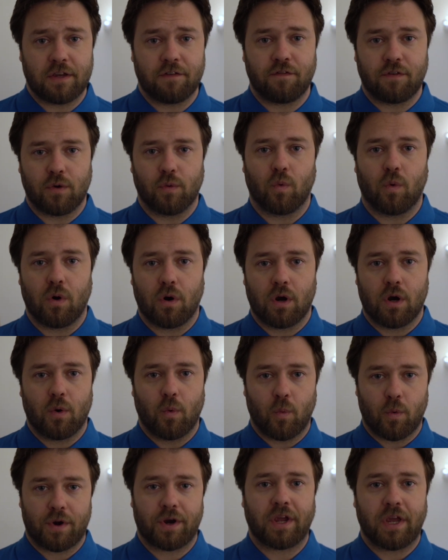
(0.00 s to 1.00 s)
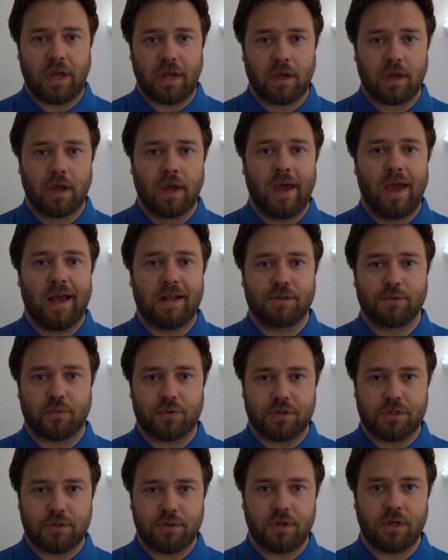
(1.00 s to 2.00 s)
if you were working and you
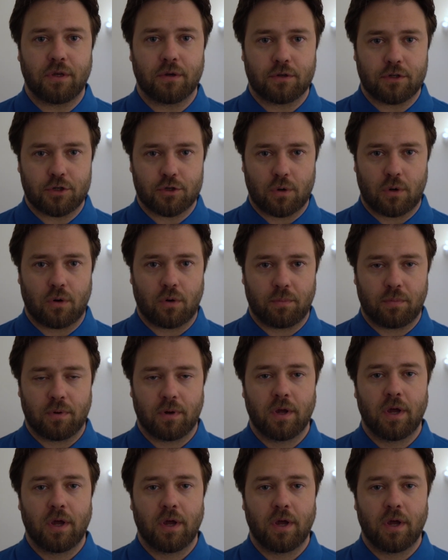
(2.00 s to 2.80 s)
were doing your job